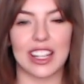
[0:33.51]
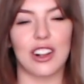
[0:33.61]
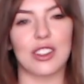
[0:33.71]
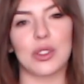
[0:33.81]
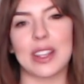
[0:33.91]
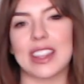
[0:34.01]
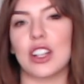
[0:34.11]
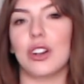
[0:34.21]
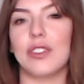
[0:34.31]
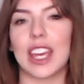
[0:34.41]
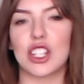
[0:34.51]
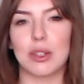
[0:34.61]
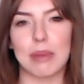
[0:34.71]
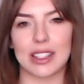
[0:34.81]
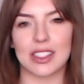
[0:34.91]
and also hit that
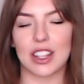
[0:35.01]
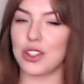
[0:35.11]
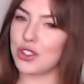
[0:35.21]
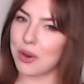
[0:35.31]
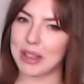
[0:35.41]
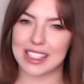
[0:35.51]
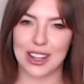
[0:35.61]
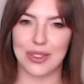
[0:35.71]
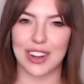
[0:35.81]
notification bell so that you don't miss out